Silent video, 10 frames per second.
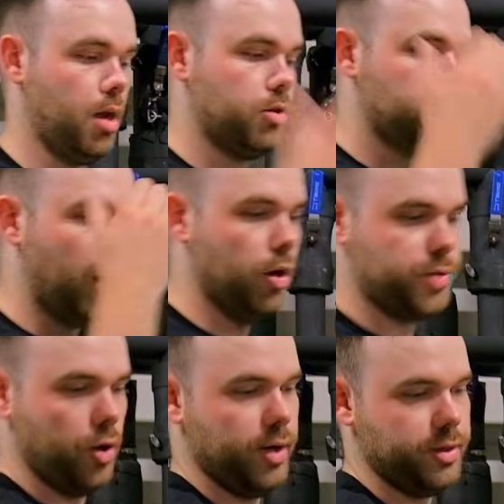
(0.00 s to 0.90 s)
Dry hops
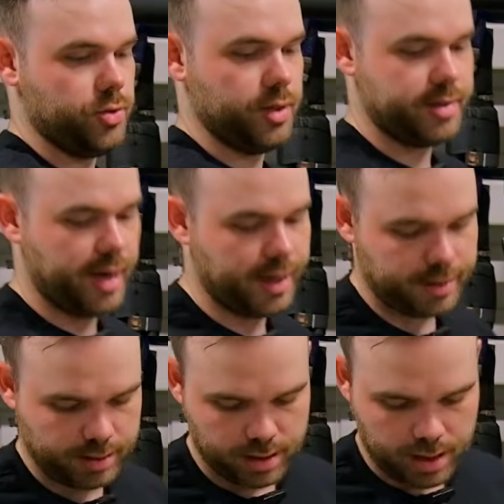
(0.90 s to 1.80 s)
go into the tank,
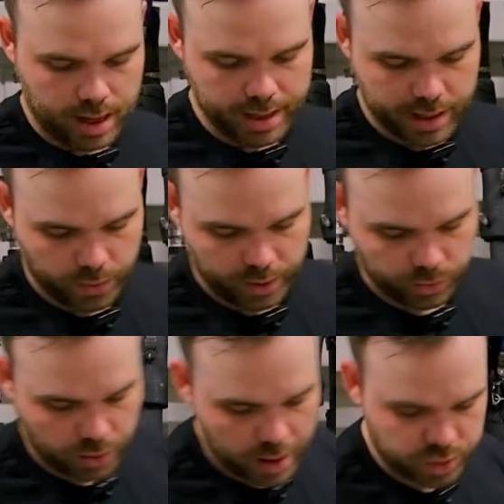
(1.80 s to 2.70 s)
and then we
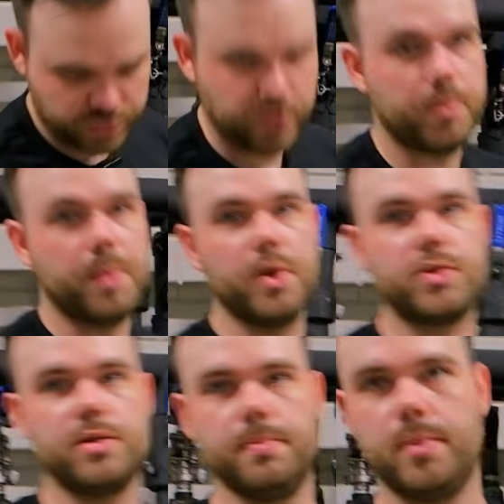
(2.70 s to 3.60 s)
rouse from the
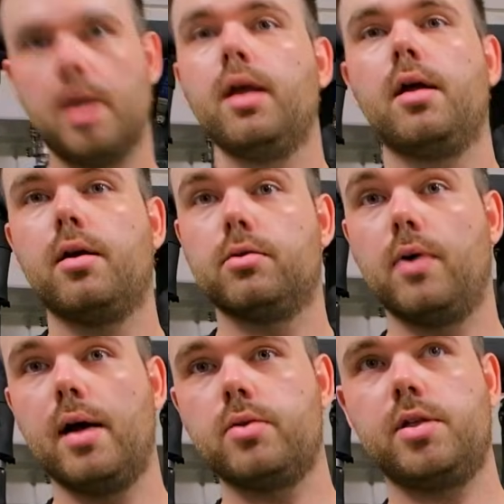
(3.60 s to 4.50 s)
bottom.
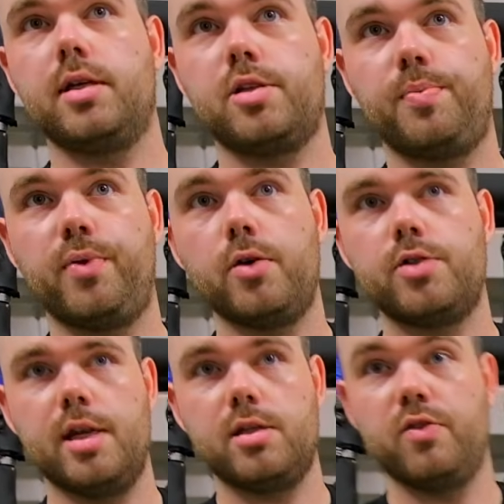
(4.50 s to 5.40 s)
Rousing is a
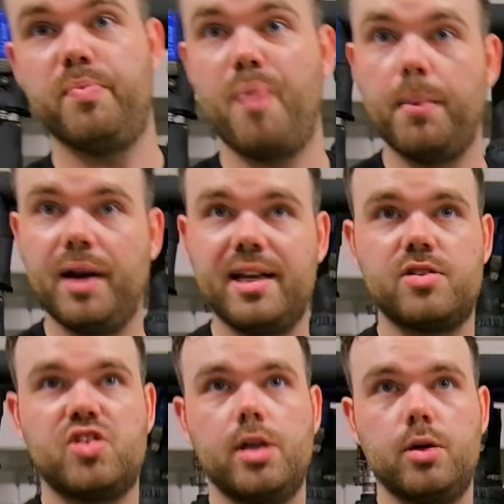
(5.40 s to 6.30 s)
process of bubbling
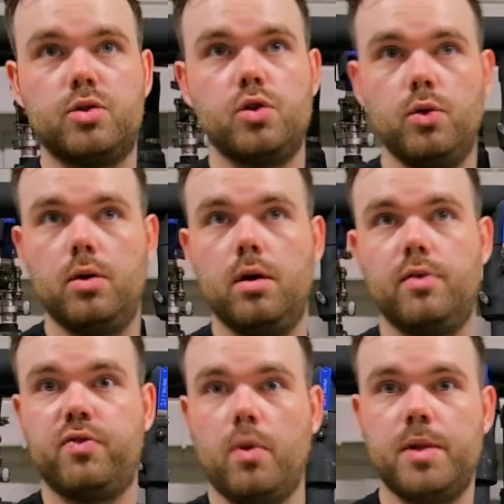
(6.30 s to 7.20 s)
CO2
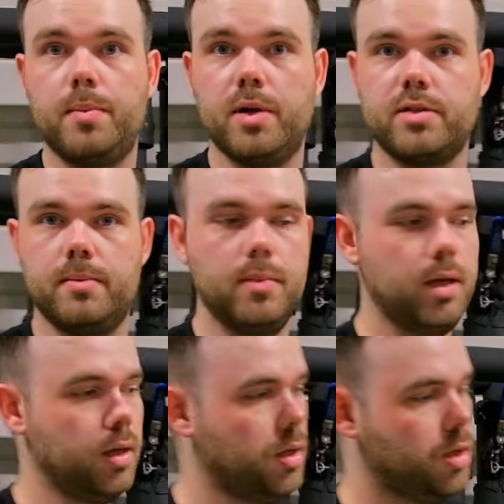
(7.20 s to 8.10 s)
from the bottom,
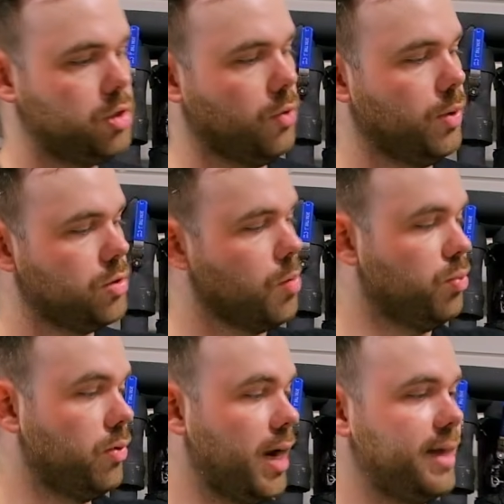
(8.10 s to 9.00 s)
so we also
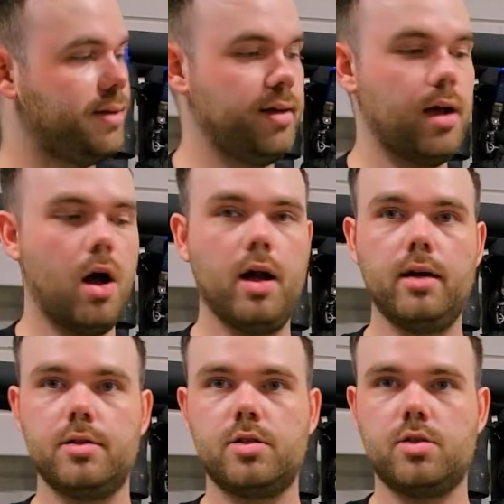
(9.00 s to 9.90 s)
break the
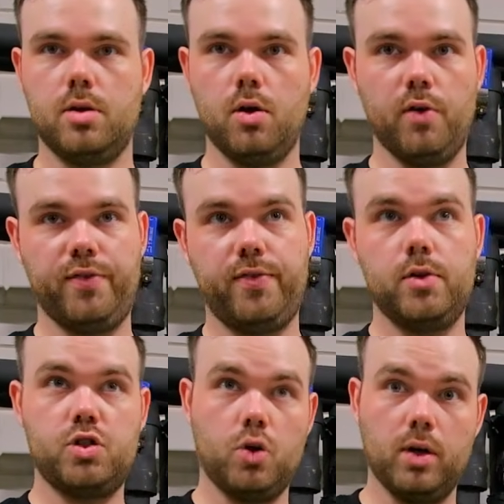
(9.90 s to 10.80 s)
islands of
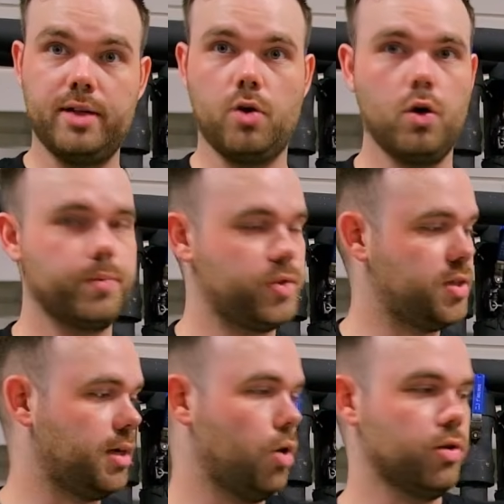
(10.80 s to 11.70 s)
solid hops
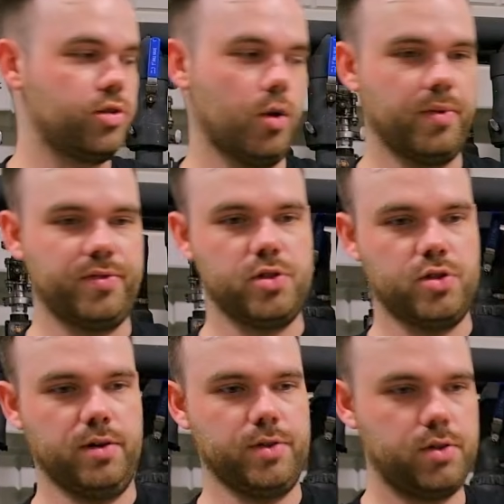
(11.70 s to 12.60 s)
that go on top of the
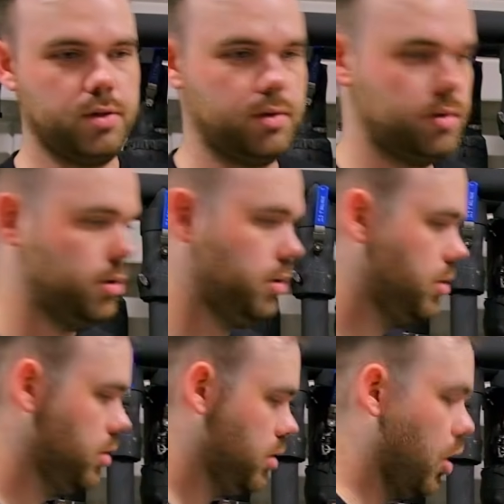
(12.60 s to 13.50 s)
surface
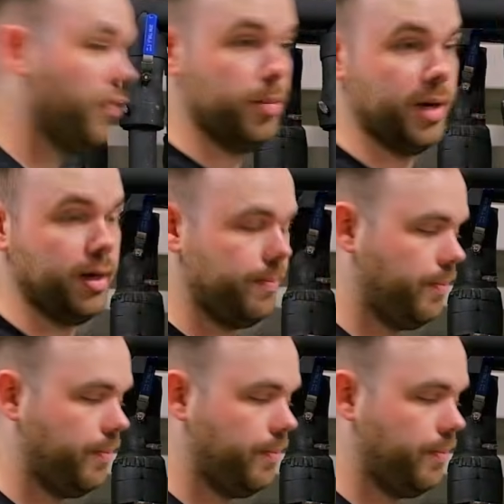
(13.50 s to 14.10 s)
of the beer.